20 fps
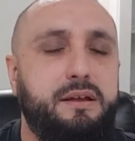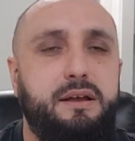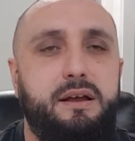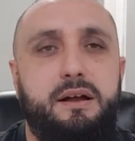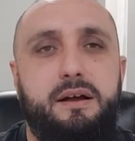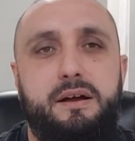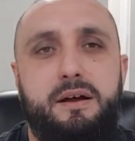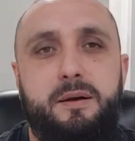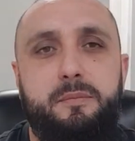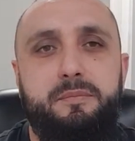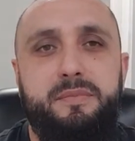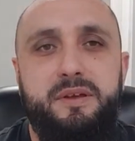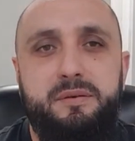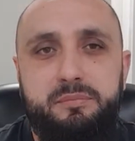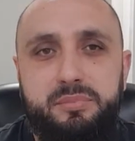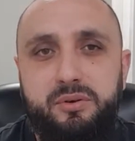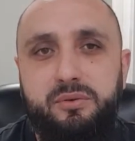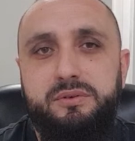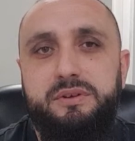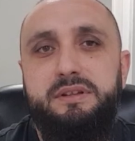they're
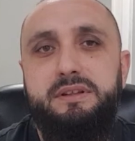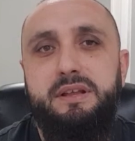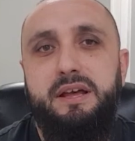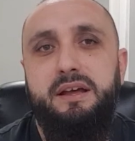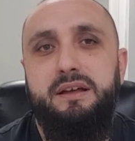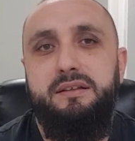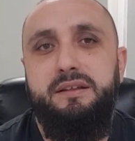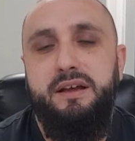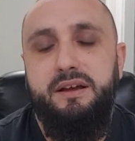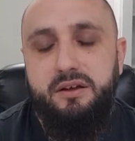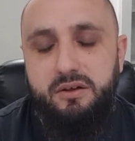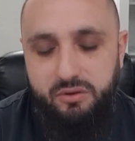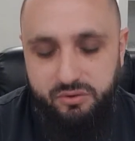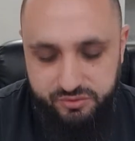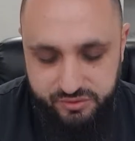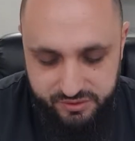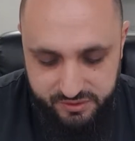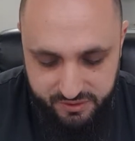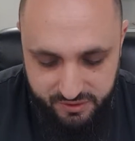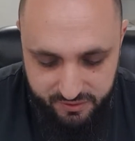building that
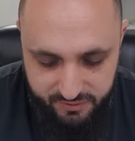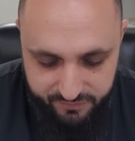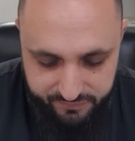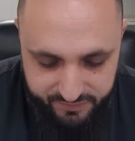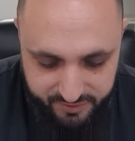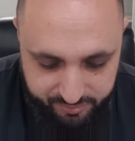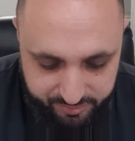culture of